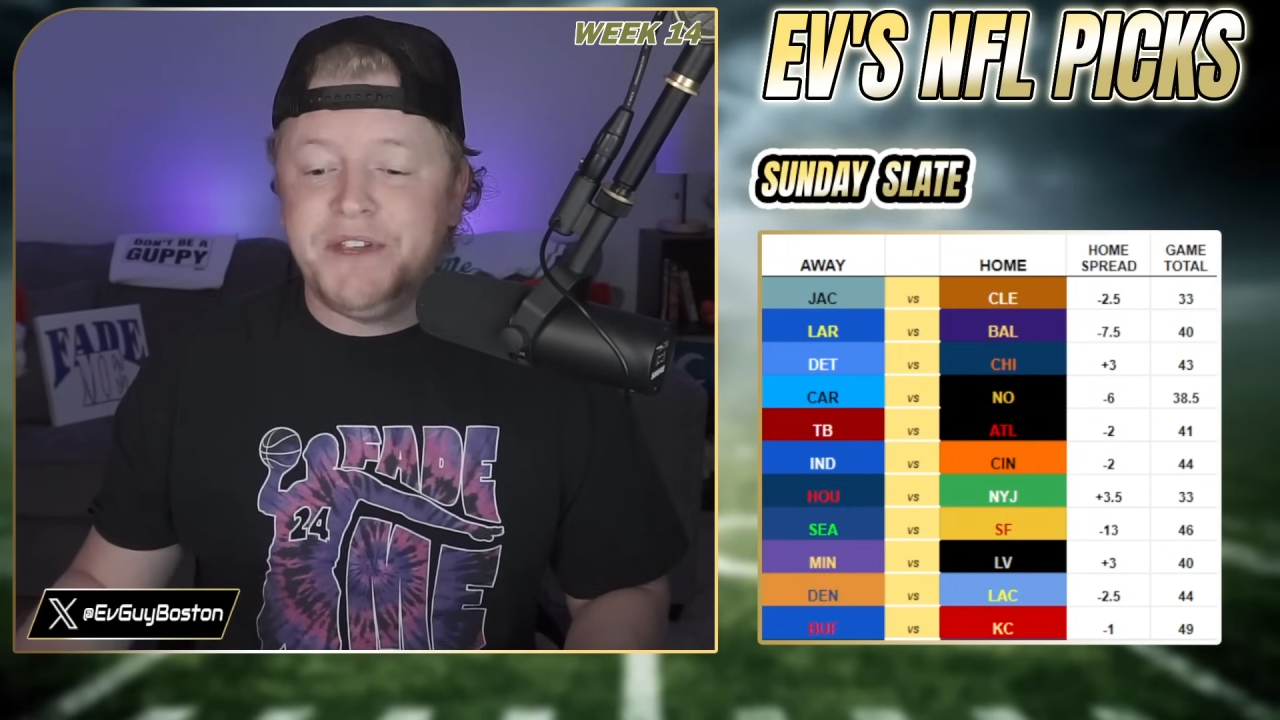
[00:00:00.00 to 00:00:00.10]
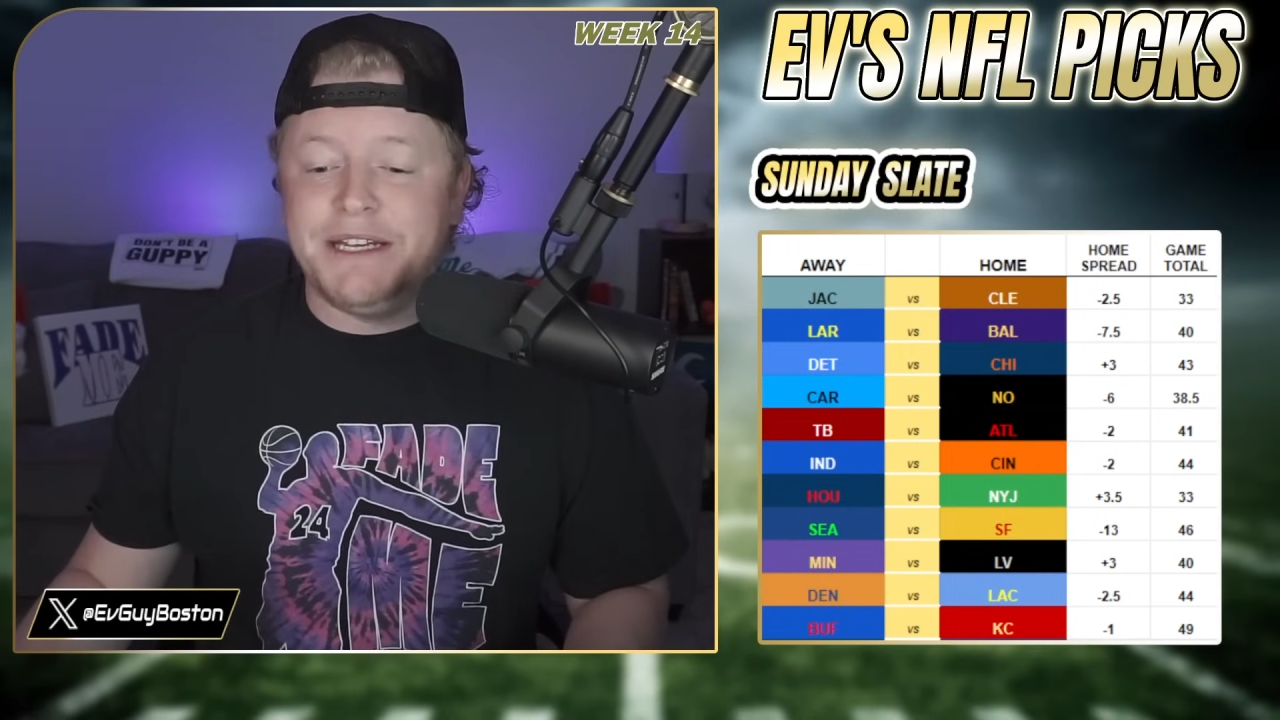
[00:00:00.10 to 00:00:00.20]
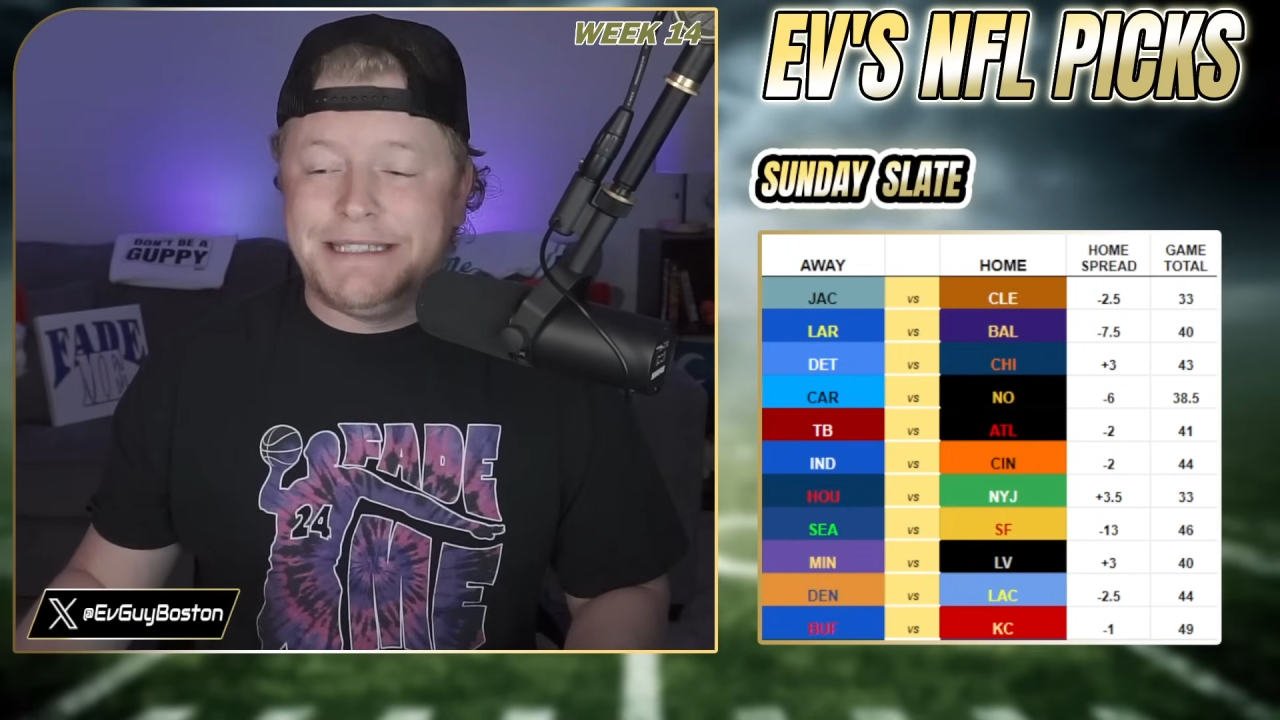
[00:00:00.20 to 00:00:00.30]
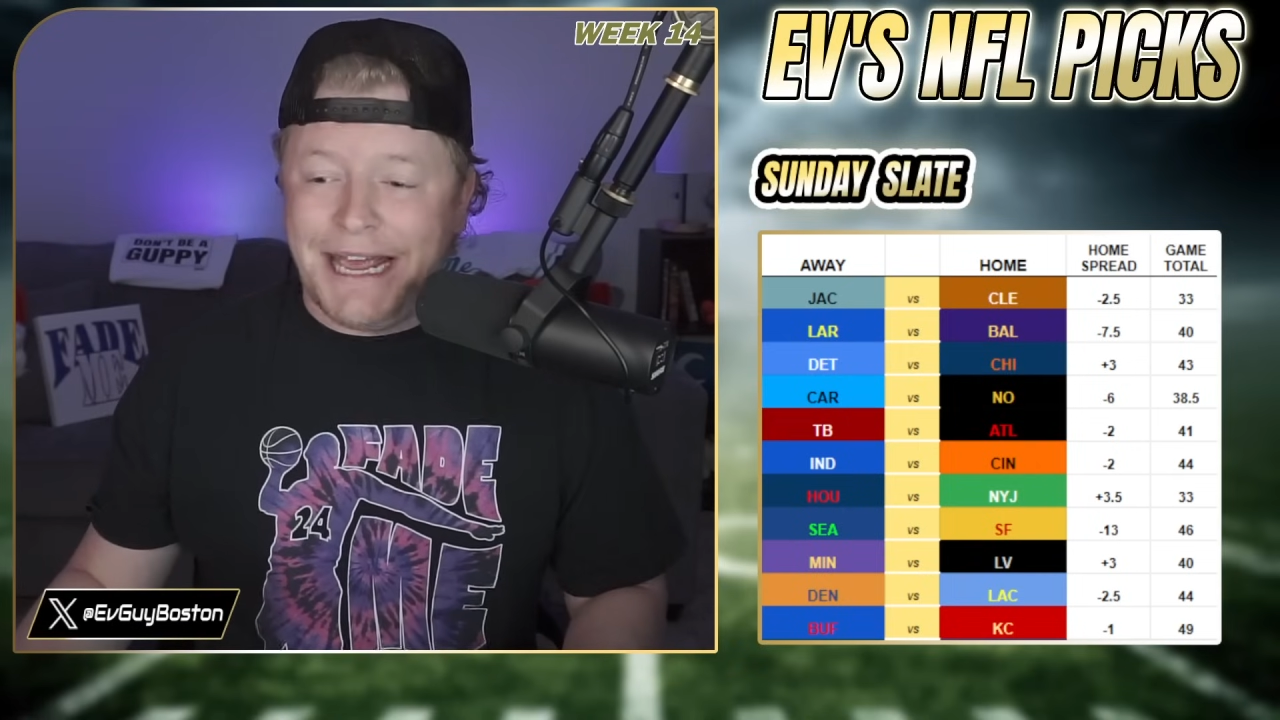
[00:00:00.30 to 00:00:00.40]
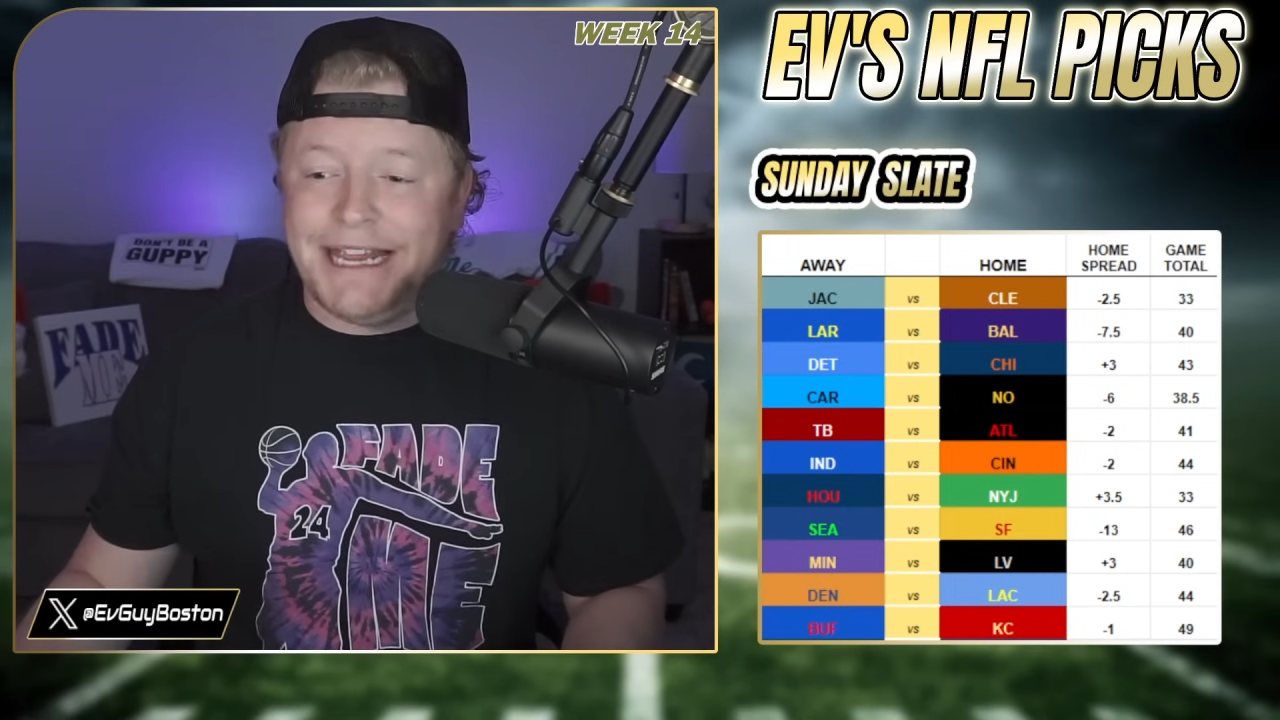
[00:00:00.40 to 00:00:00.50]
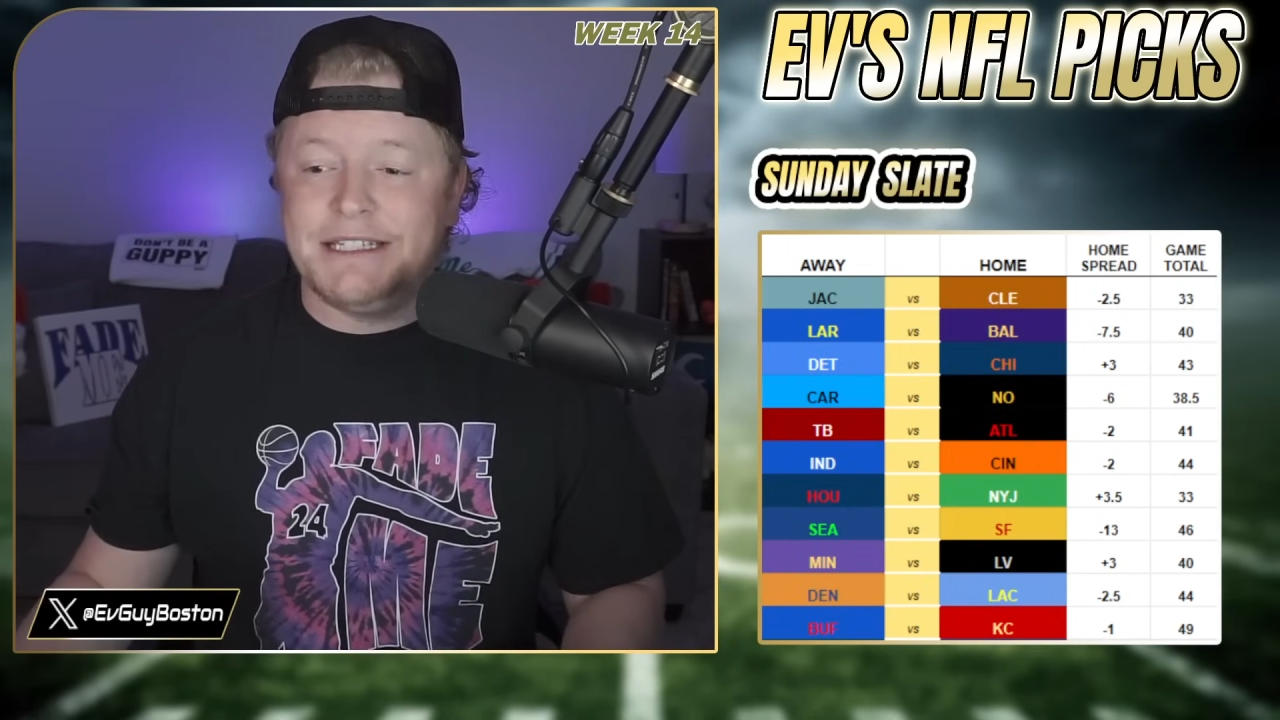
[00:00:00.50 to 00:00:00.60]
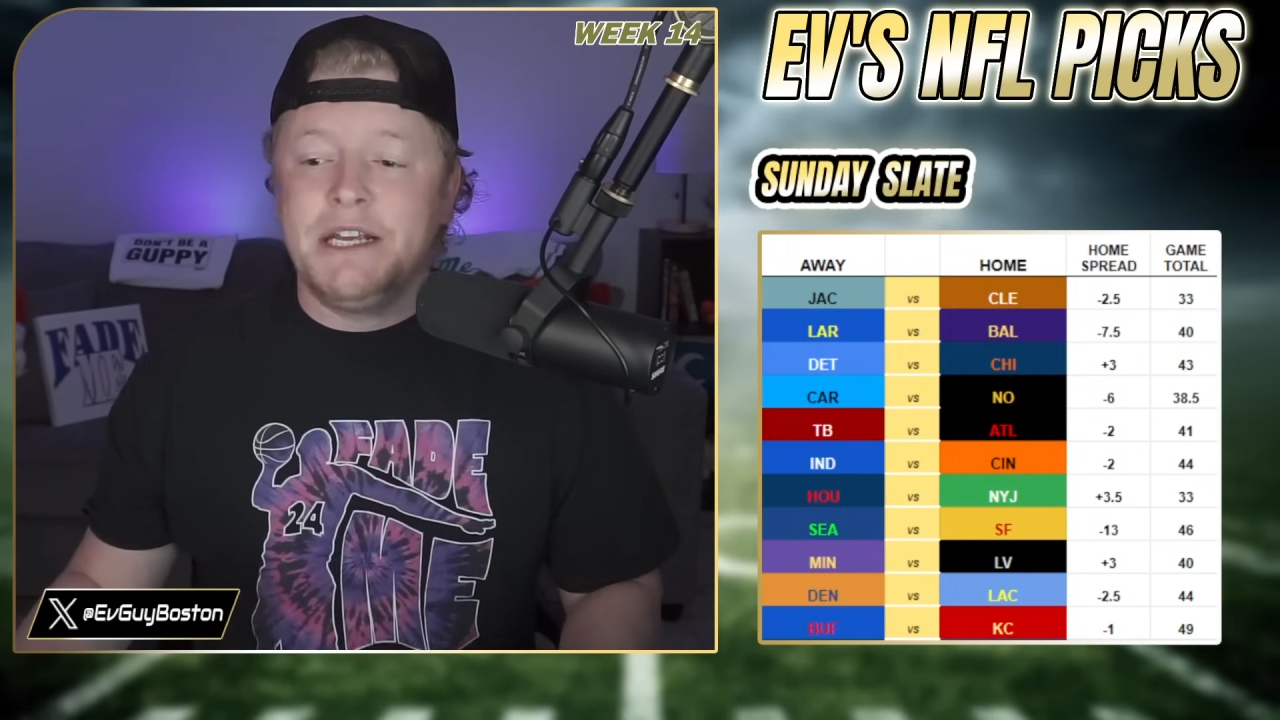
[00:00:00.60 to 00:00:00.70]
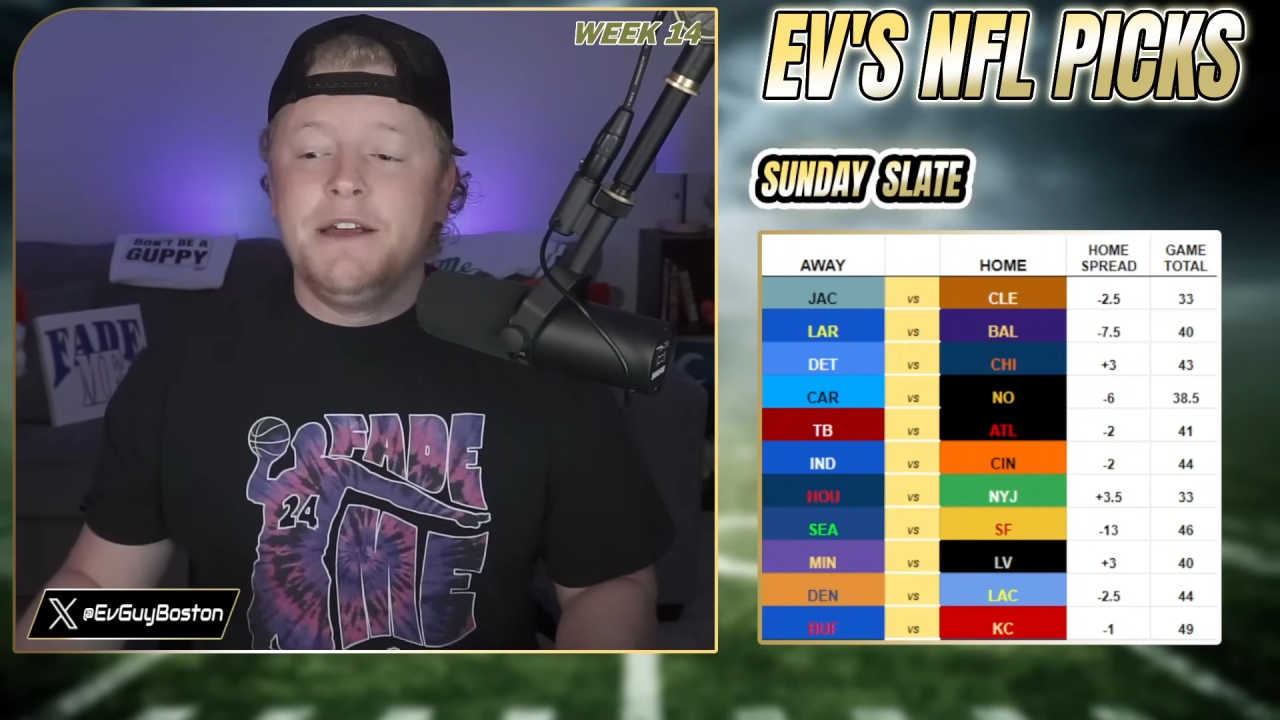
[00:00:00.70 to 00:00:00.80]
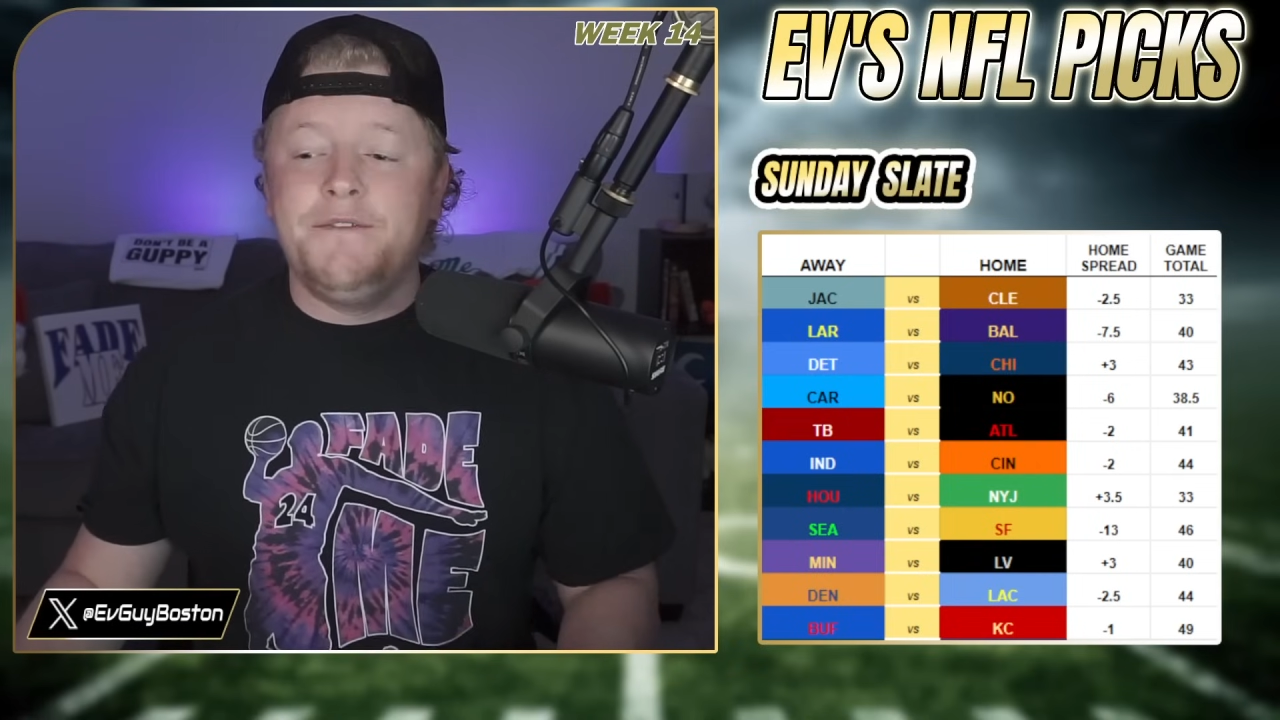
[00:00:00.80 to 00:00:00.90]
today's